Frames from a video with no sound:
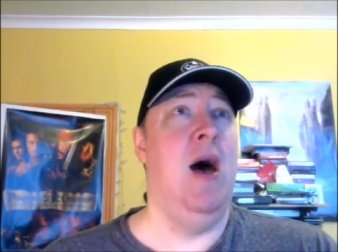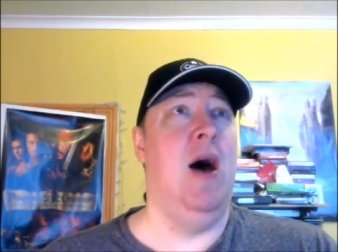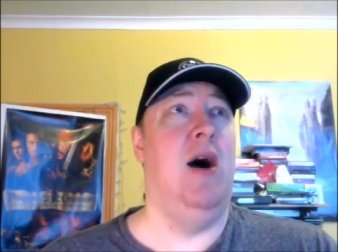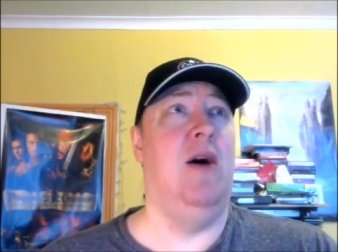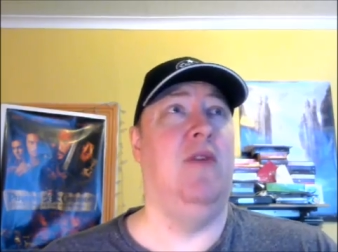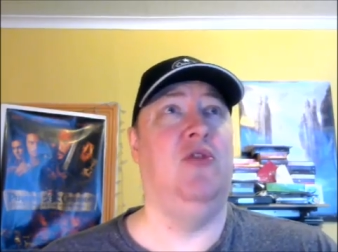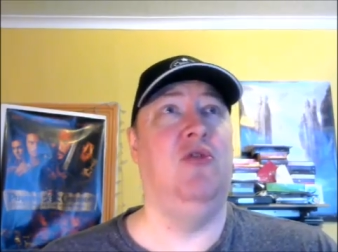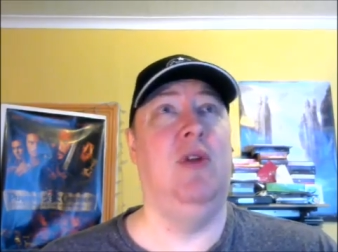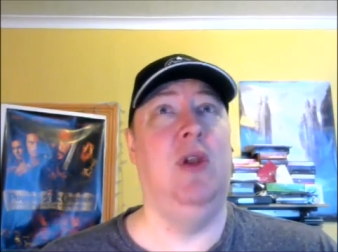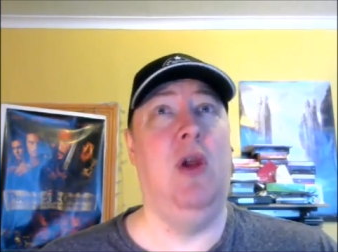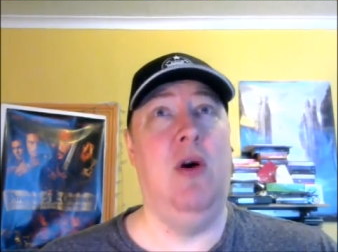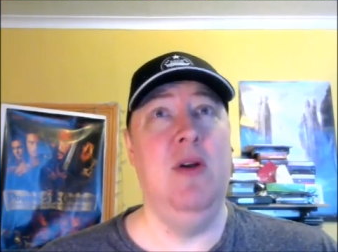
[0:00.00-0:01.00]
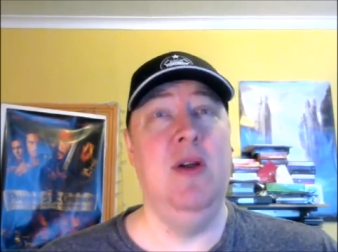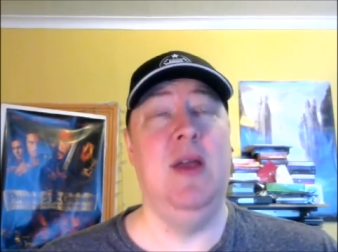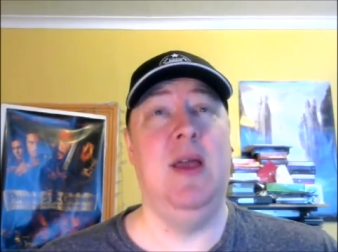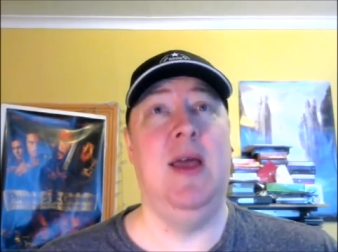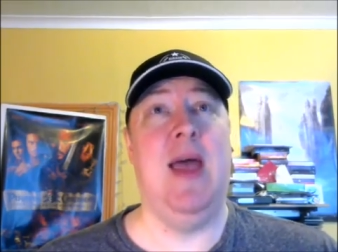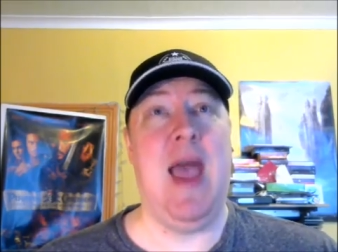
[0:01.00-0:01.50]
after a
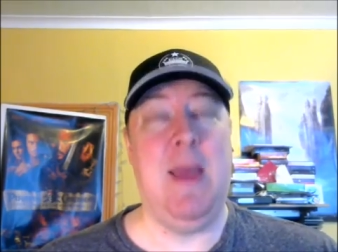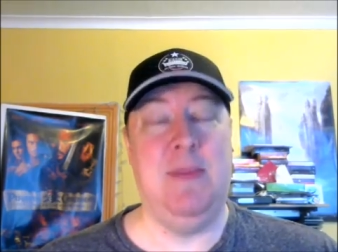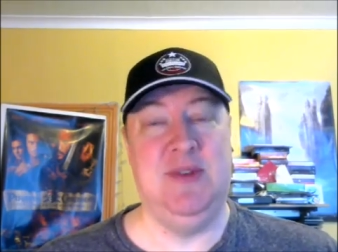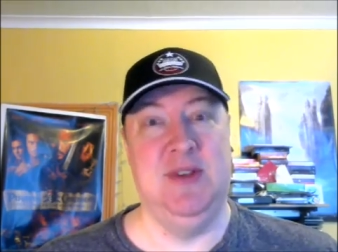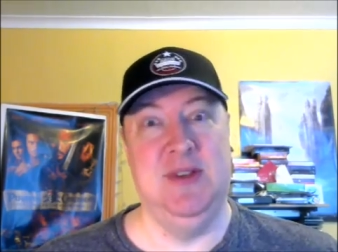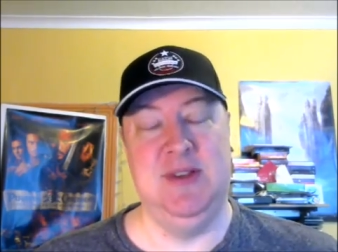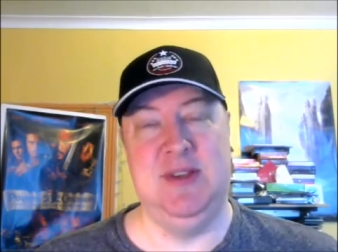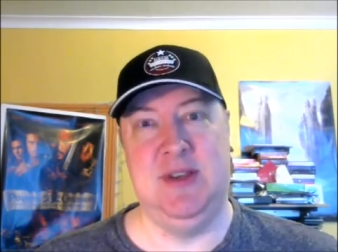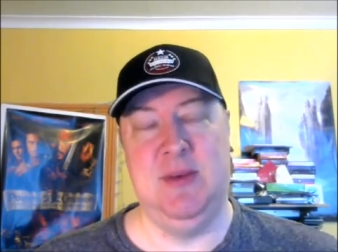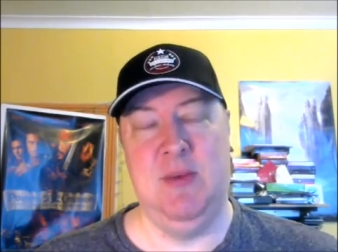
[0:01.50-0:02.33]
long absence,